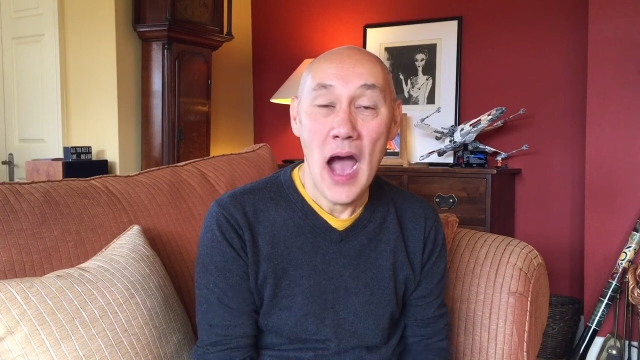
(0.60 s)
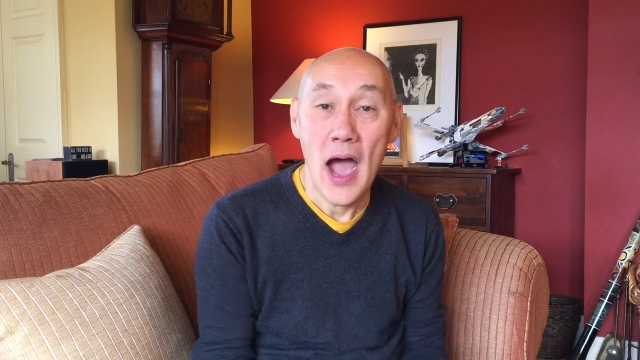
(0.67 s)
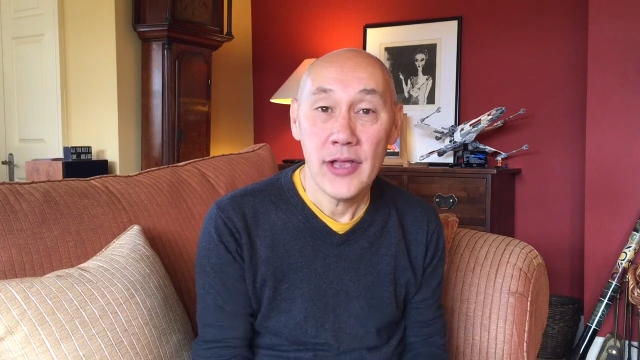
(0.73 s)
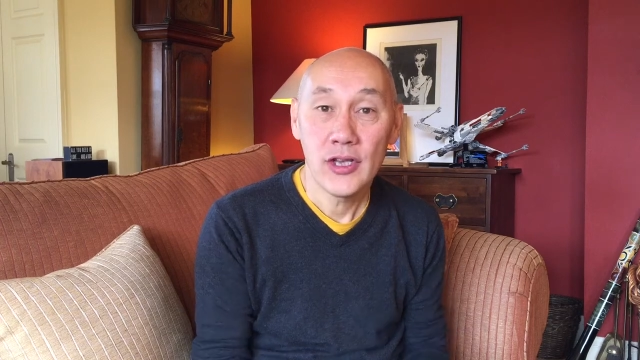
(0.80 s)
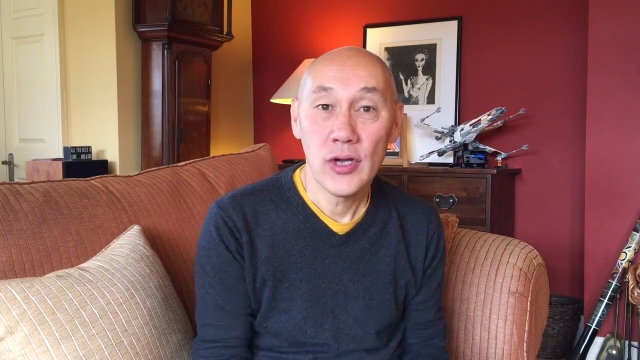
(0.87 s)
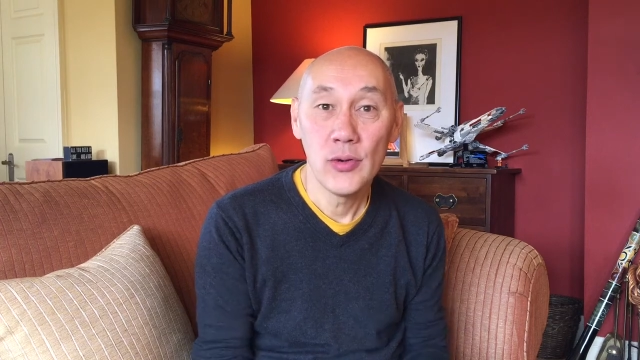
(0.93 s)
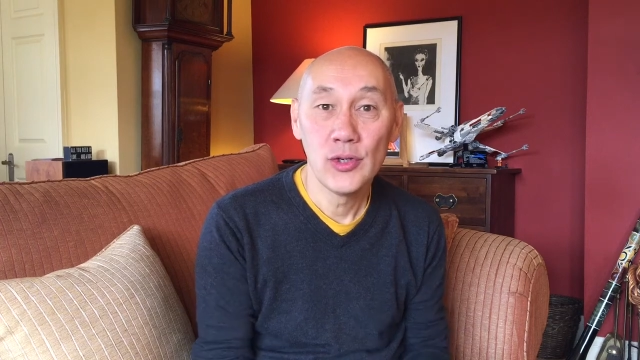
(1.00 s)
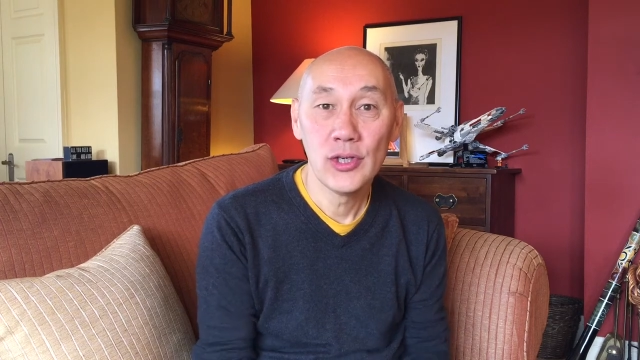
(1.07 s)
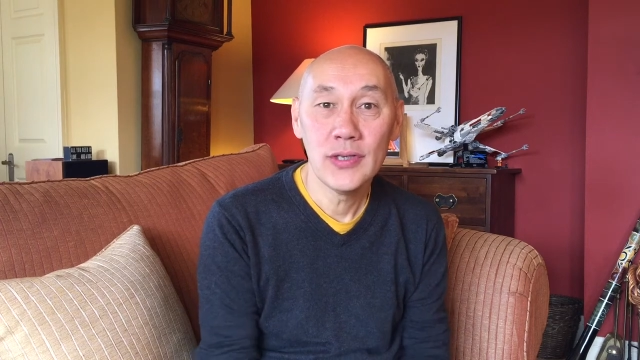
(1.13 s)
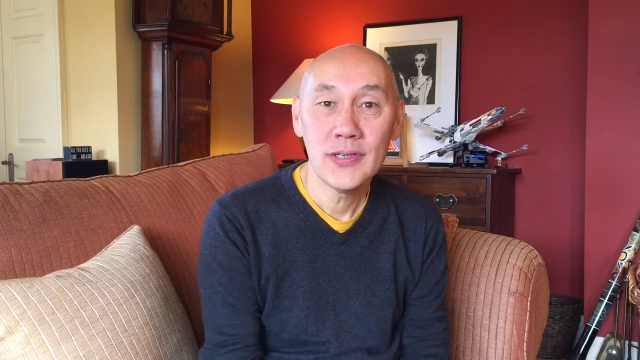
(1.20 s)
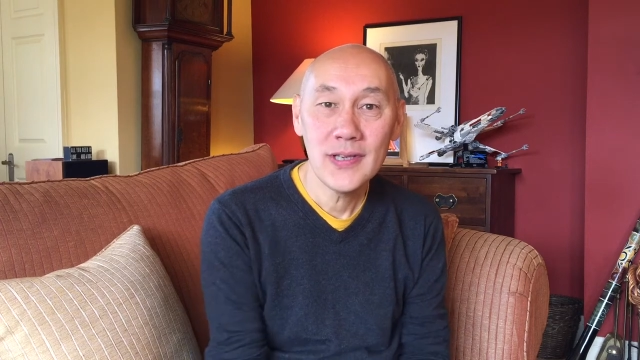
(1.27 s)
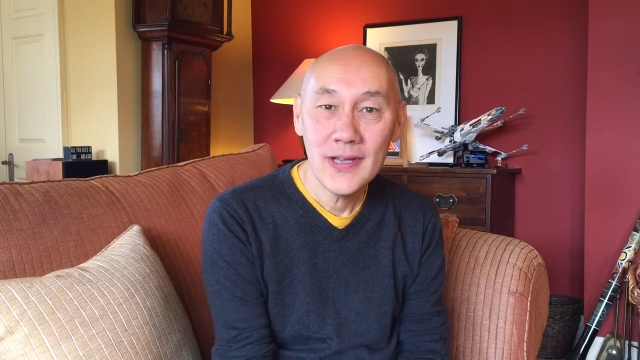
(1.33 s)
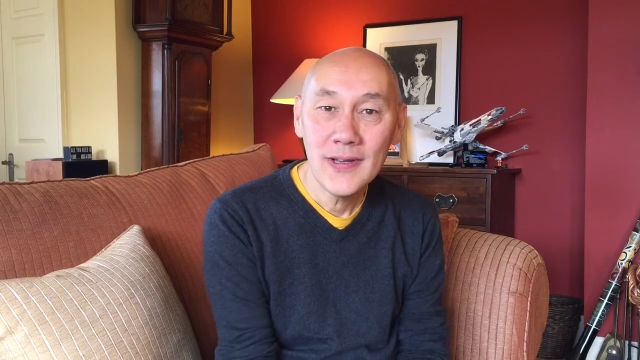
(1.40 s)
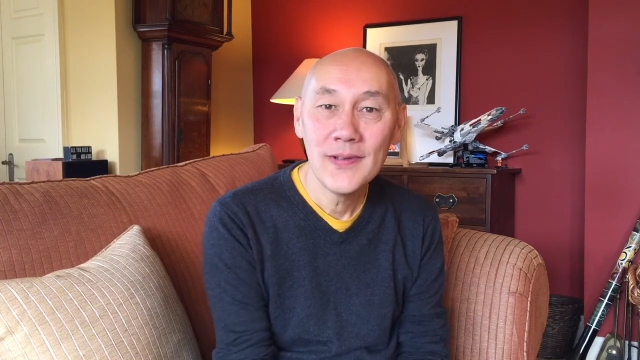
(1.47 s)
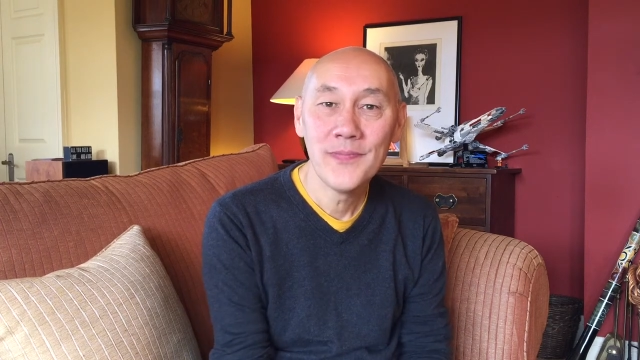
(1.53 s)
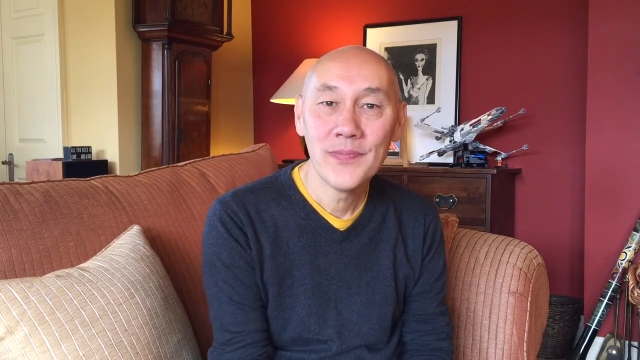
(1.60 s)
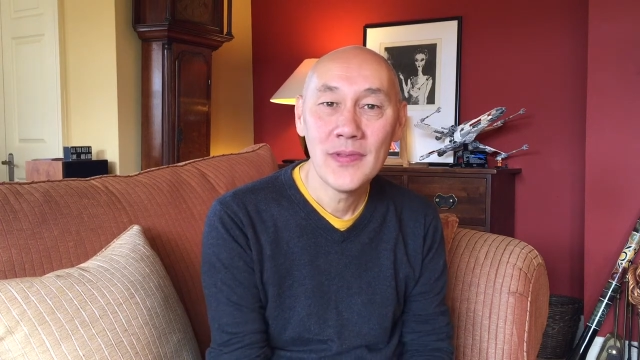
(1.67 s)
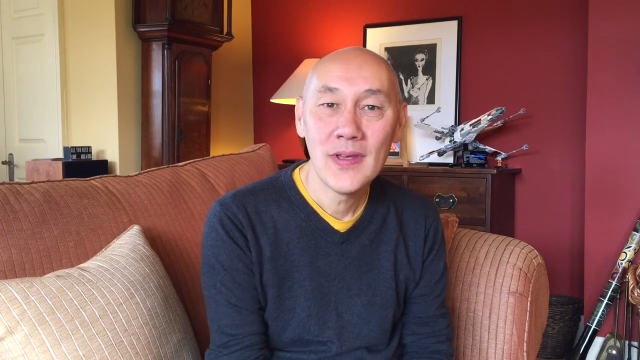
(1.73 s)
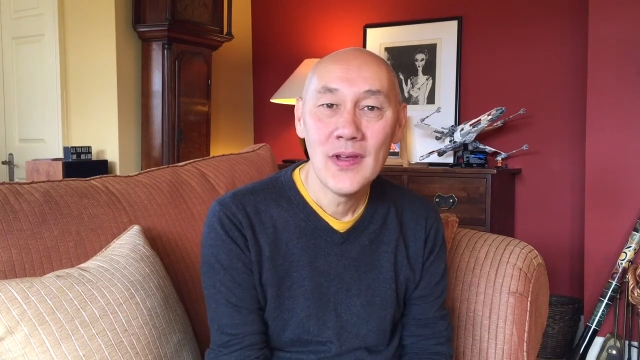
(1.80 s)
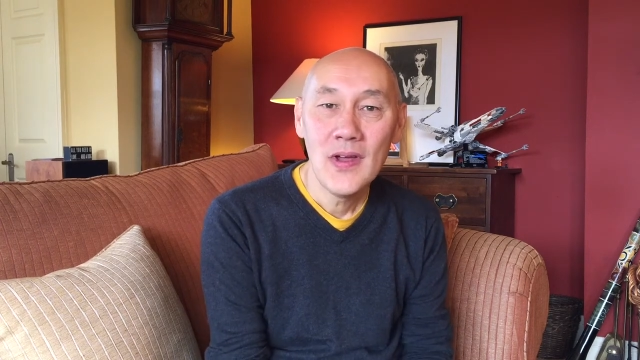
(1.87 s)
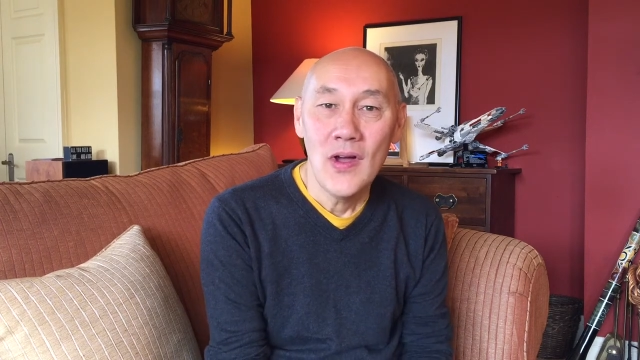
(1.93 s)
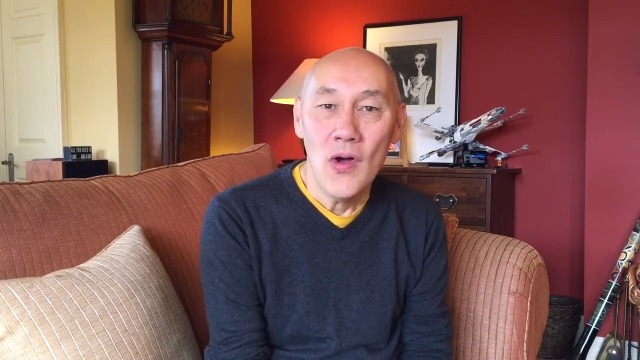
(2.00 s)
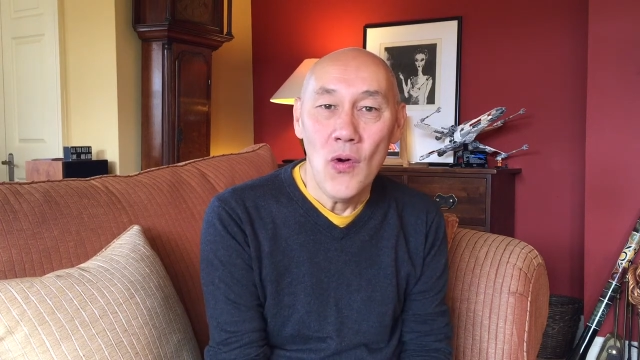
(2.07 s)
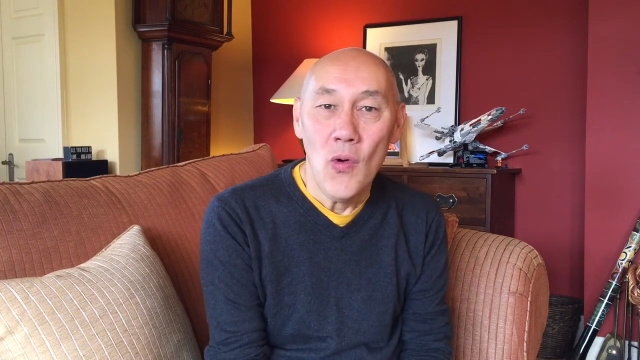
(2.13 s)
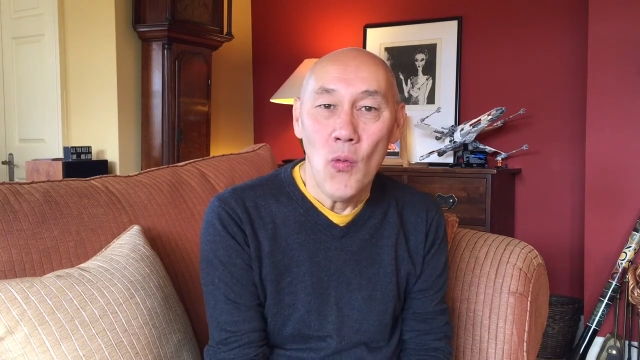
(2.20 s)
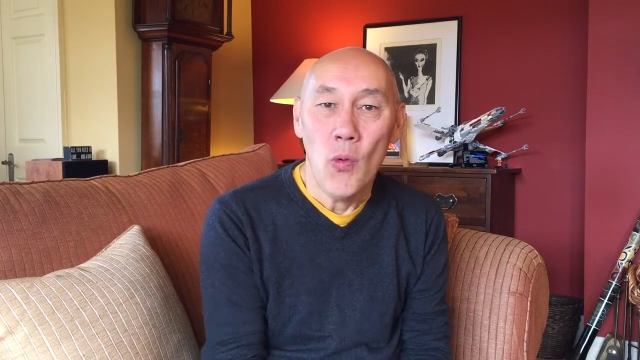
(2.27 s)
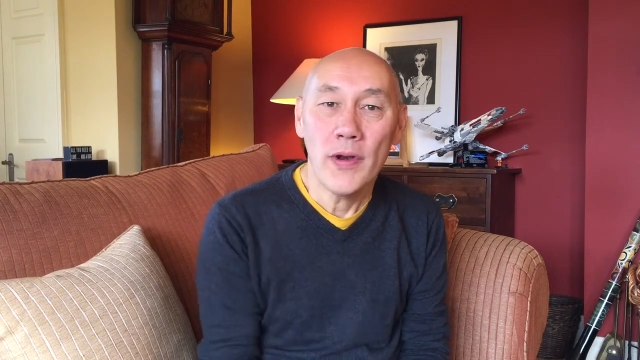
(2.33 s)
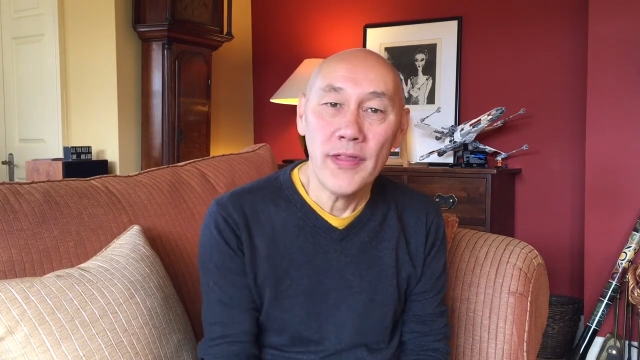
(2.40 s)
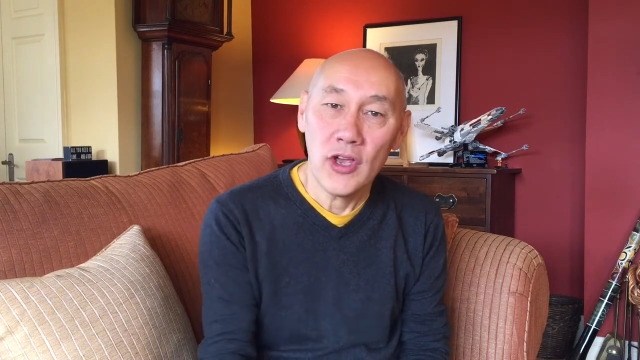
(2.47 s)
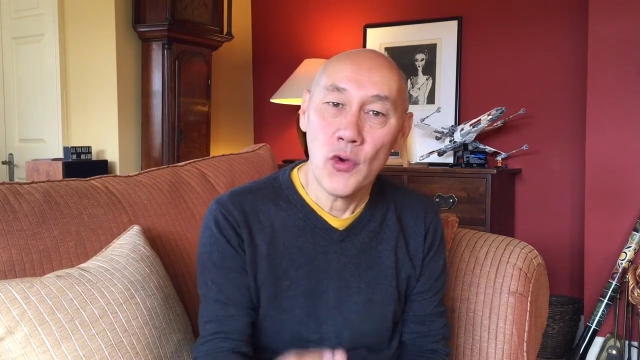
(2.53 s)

Hi coaches. One of